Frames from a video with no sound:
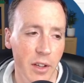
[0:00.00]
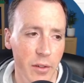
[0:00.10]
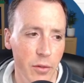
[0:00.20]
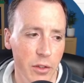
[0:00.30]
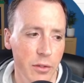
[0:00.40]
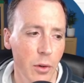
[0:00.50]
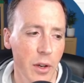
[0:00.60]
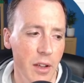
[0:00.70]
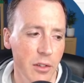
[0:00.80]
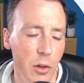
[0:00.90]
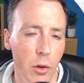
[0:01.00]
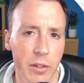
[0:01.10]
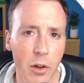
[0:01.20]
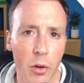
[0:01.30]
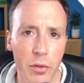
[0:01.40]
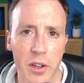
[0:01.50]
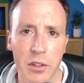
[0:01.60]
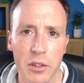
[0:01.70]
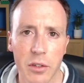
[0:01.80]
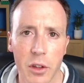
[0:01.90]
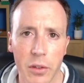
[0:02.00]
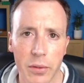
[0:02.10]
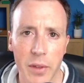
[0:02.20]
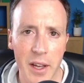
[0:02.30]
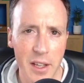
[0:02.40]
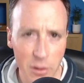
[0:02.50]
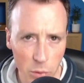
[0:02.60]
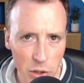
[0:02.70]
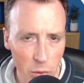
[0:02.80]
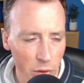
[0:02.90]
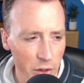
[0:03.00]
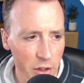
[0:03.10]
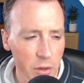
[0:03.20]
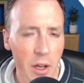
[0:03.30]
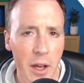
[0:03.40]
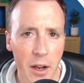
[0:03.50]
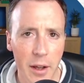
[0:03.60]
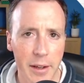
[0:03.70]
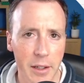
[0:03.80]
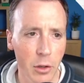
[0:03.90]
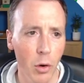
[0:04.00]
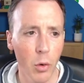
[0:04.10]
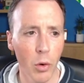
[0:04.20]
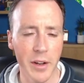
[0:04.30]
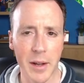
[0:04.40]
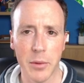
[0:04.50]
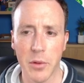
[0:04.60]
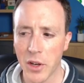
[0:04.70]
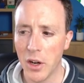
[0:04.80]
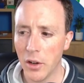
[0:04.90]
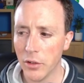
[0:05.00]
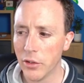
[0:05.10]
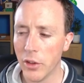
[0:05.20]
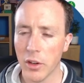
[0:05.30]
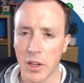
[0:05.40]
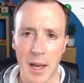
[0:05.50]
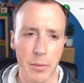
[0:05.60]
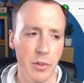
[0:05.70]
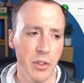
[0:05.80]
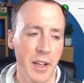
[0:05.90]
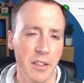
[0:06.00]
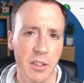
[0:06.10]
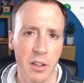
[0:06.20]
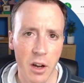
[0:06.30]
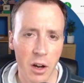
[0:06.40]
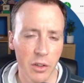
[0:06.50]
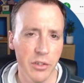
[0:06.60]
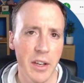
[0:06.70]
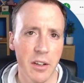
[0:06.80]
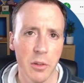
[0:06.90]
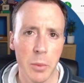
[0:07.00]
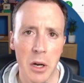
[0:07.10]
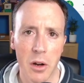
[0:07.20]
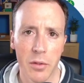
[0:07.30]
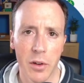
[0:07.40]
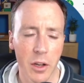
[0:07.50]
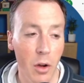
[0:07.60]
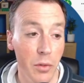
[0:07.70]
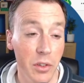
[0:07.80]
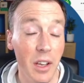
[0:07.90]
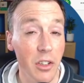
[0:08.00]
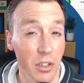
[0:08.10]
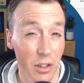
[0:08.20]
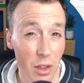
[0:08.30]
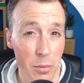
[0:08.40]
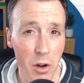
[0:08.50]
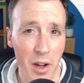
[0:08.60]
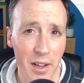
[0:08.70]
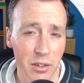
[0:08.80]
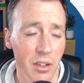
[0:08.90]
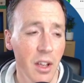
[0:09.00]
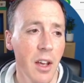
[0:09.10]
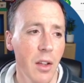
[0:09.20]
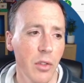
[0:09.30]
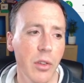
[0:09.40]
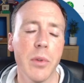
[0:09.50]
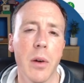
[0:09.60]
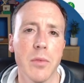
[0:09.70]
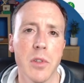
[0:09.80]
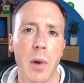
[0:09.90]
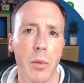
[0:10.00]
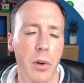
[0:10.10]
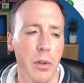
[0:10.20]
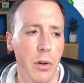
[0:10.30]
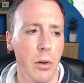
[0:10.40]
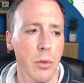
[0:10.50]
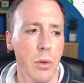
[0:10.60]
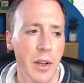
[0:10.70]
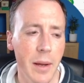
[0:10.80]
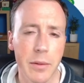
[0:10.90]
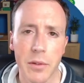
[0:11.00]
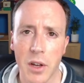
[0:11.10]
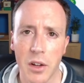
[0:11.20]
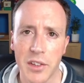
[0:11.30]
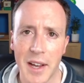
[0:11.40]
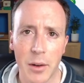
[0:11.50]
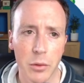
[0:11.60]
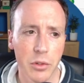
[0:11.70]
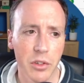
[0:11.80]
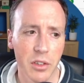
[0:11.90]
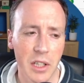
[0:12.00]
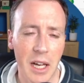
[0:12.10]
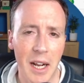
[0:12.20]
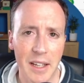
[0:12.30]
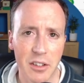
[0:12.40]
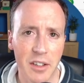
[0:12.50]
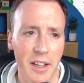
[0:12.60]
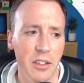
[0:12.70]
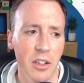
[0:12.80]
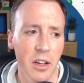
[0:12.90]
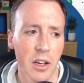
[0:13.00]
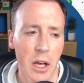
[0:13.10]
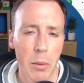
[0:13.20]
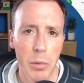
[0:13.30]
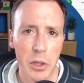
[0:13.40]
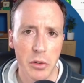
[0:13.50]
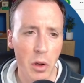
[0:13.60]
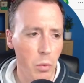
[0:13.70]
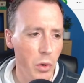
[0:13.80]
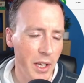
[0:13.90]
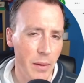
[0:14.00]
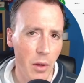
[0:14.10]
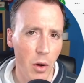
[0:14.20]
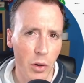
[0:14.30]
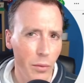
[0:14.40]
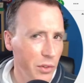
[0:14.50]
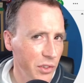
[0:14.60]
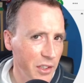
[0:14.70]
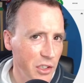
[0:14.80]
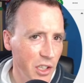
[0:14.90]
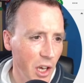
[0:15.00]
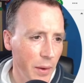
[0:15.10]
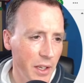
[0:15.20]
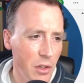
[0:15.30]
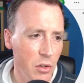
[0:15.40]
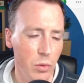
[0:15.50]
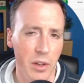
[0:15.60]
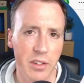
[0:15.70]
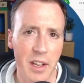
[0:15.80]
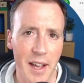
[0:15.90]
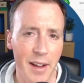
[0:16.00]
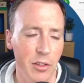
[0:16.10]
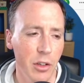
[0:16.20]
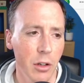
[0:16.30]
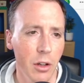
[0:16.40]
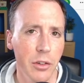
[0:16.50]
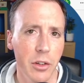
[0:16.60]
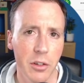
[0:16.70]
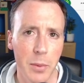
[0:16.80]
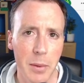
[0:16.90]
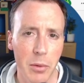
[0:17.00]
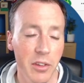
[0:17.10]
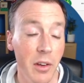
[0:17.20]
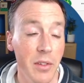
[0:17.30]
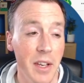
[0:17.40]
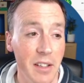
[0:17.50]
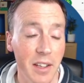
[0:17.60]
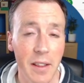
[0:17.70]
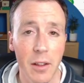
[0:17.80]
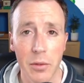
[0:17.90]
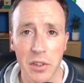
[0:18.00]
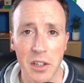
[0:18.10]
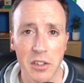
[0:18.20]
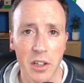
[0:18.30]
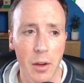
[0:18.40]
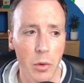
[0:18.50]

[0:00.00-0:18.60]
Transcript: Like, first of all, it's not obvious that is what you'd want to do. Like, not all adaptive cards that capture data are sent as part of a conversation that the bot has. Sometimes you might want to throw adaptive cards out to collect data, but you don't want to keep the whole conversation going. You just want to send it out to lots and lots of people. There's no need to keep the conversation going.